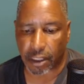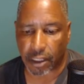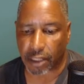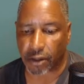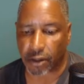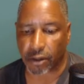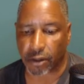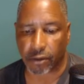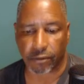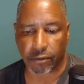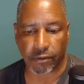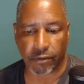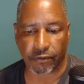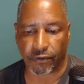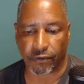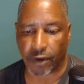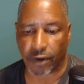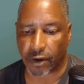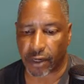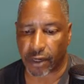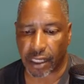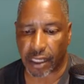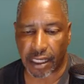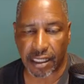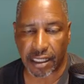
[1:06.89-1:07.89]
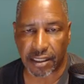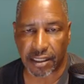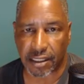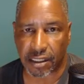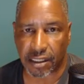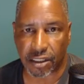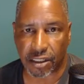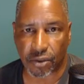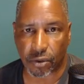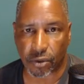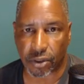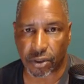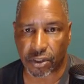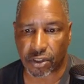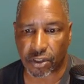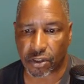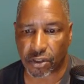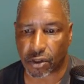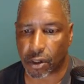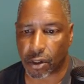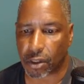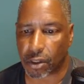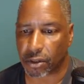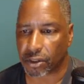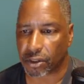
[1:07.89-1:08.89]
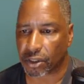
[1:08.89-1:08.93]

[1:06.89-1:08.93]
They're very easy to install,